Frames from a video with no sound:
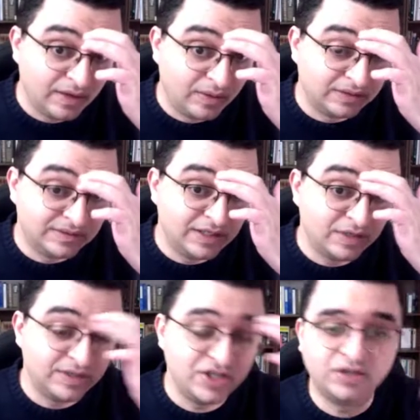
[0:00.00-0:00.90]
Well, you
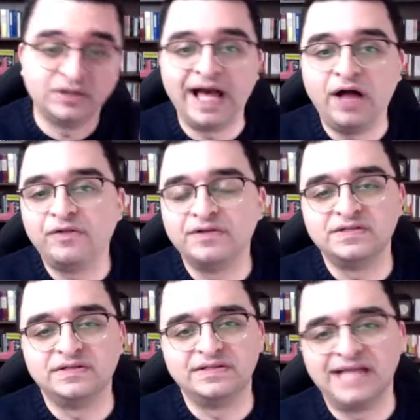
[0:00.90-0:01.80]
know, digital health
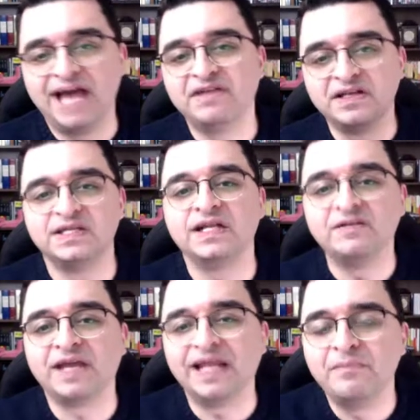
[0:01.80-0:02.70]
is is having a
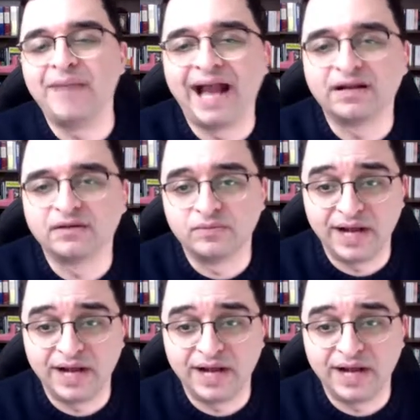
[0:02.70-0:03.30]
significant impact on the